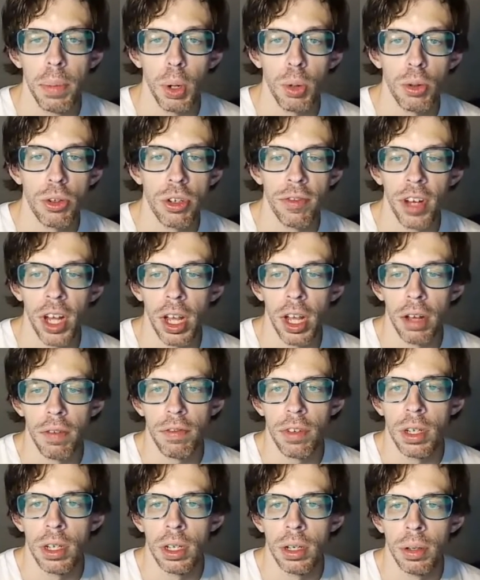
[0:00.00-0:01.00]
Bo
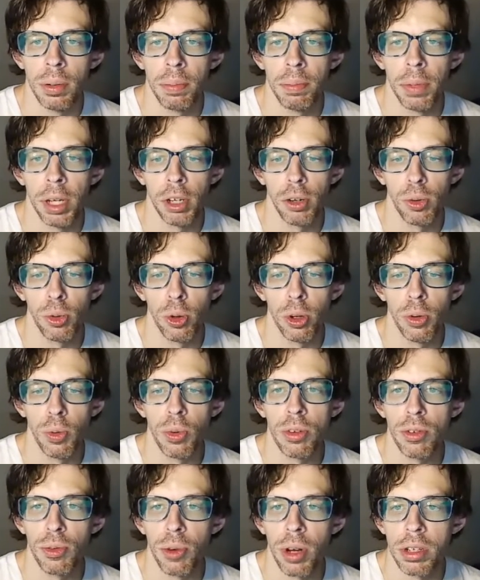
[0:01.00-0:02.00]
survived.
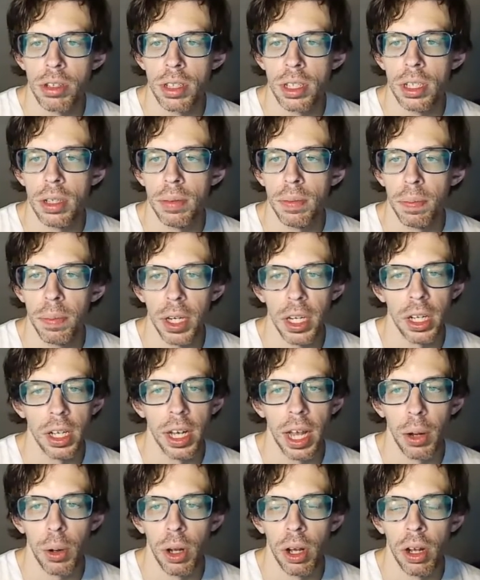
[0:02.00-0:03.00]
McElroy was arrested, but he
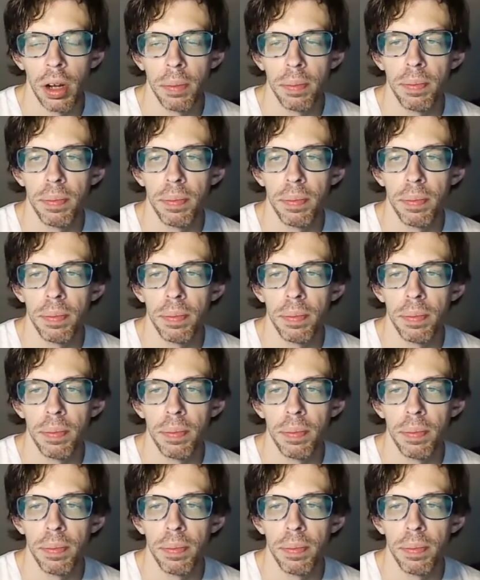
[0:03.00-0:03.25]
got